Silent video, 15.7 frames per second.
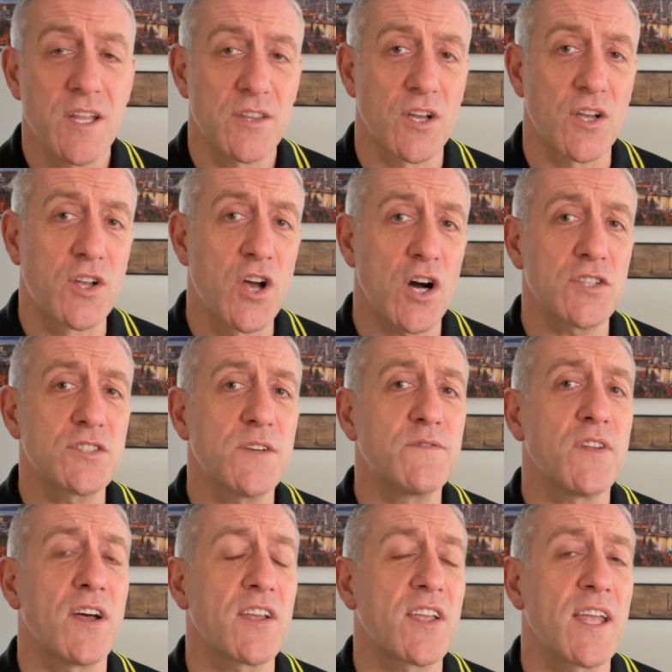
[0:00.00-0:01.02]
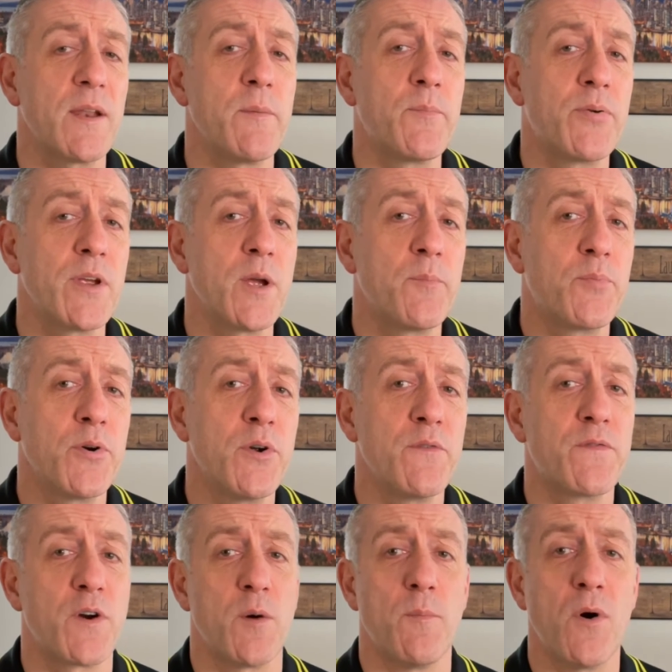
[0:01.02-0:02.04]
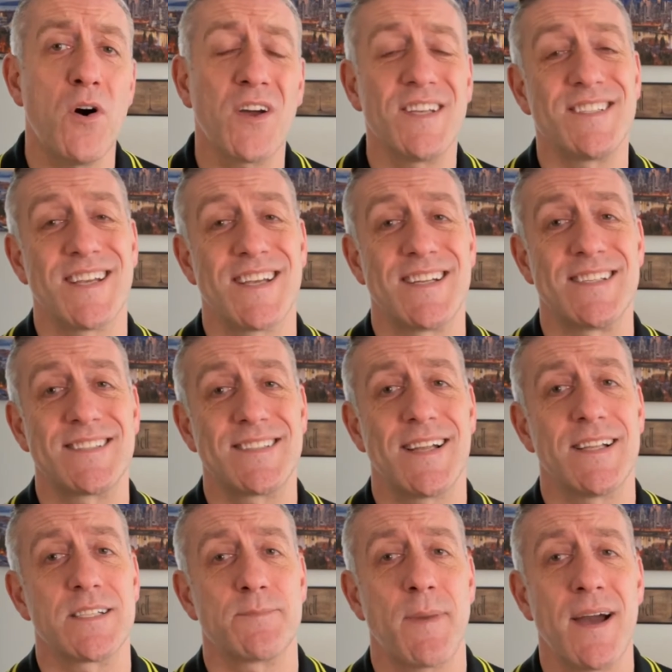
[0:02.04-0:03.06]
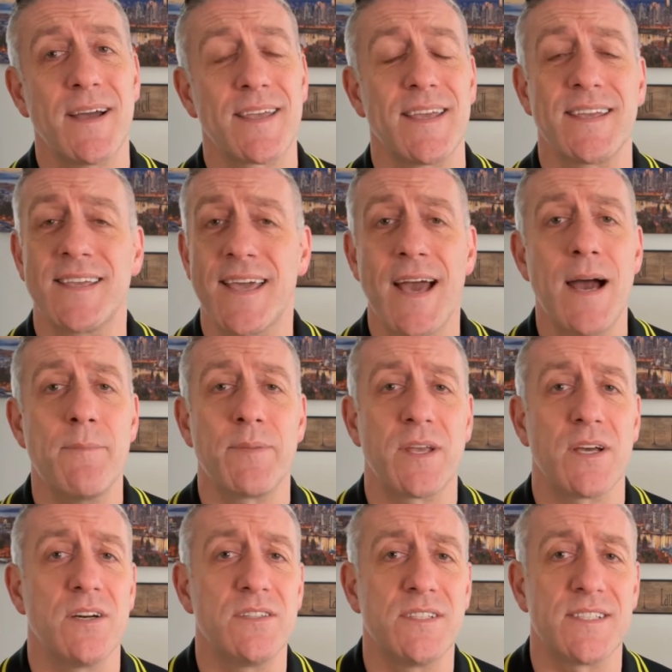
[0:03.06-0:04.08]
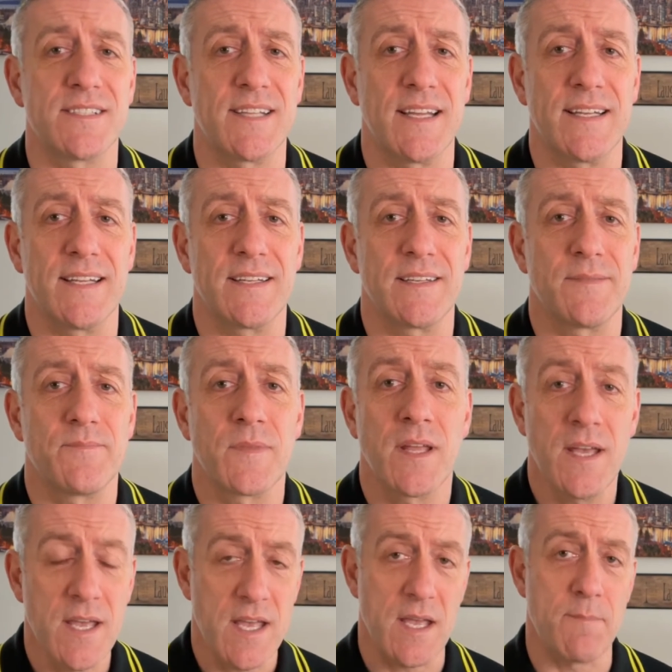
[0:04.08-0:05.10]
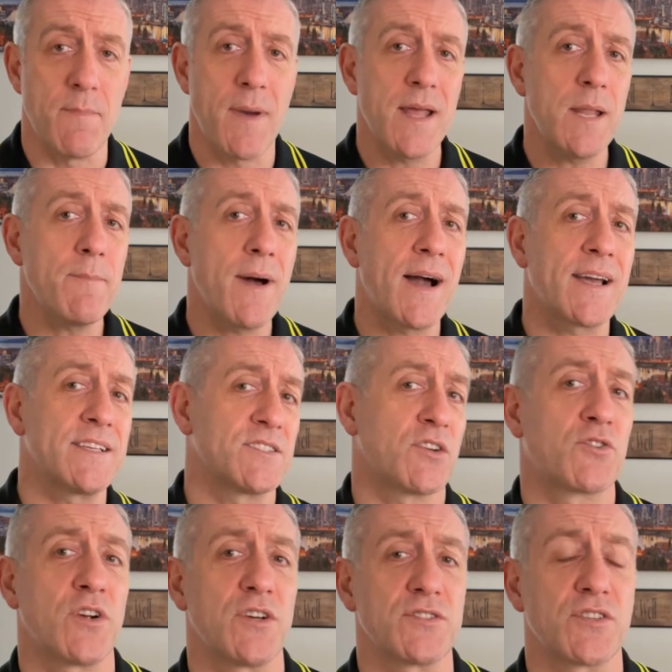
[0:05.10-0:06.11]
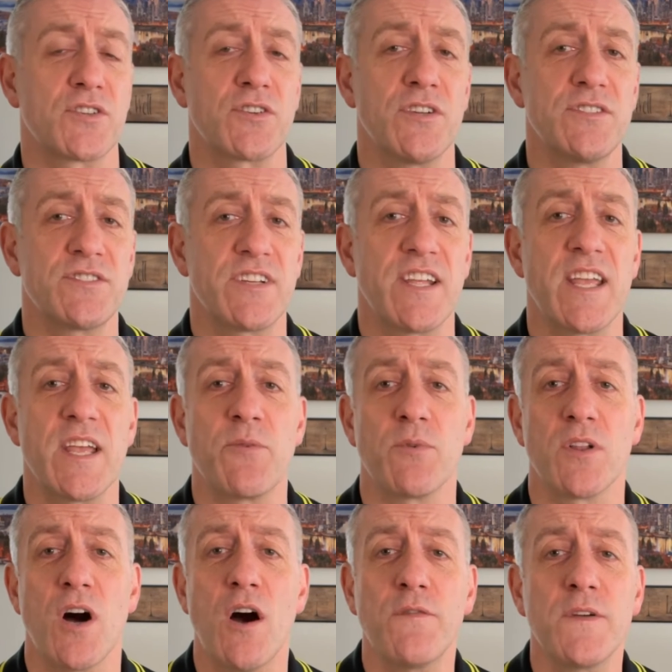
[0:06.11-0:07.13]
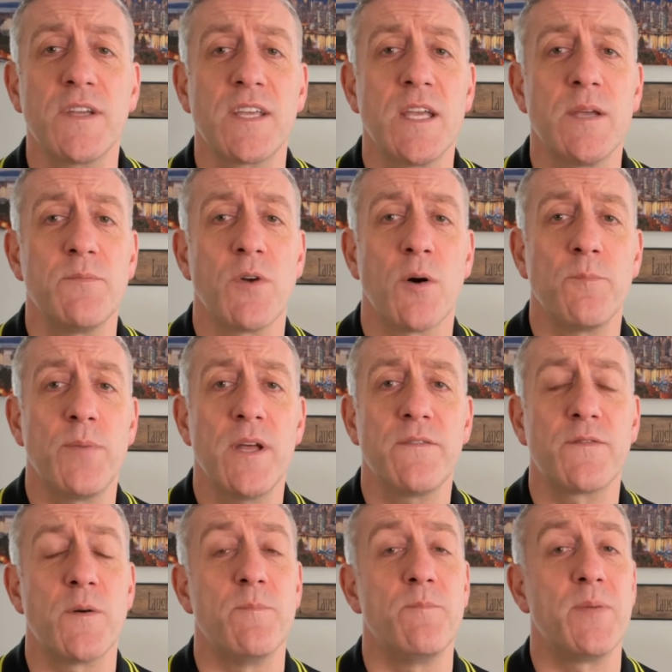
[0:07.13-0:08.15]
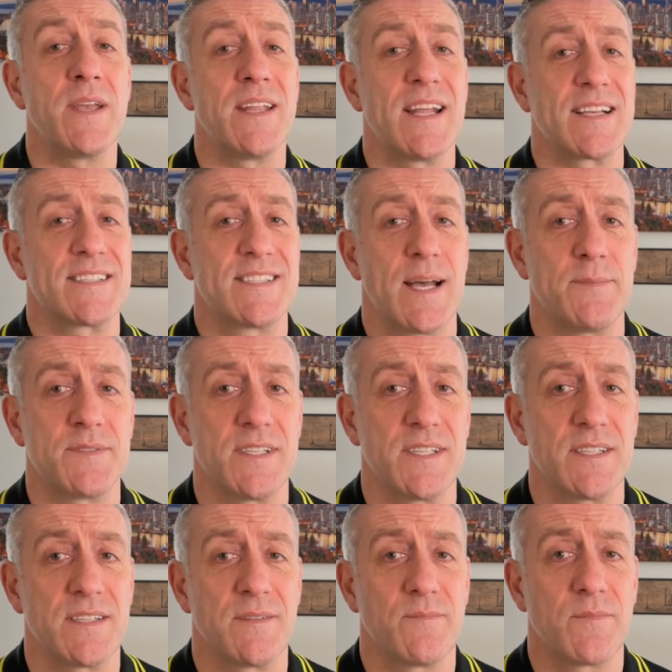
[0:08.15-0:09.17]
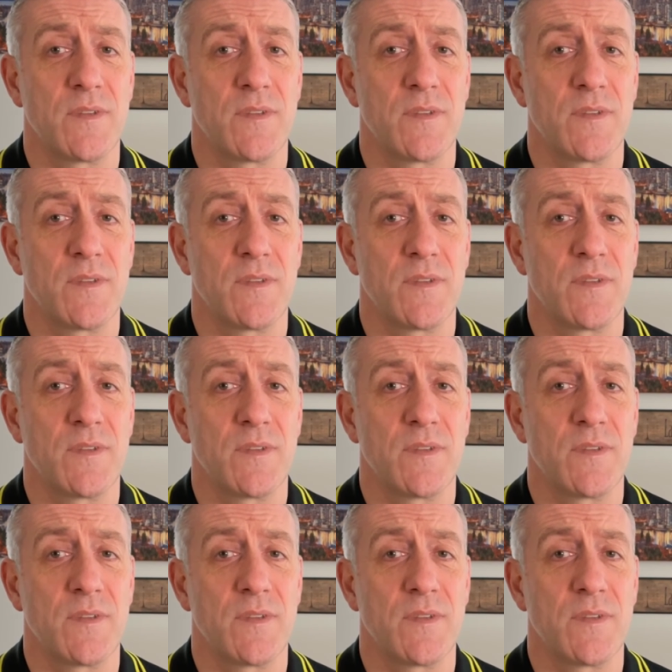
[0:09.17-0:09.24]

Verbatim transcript: The cost of not getting pre-approved for a mortgage in a seller's market can't be understated. In many markets across the country, it will often keep your bid from being accepted.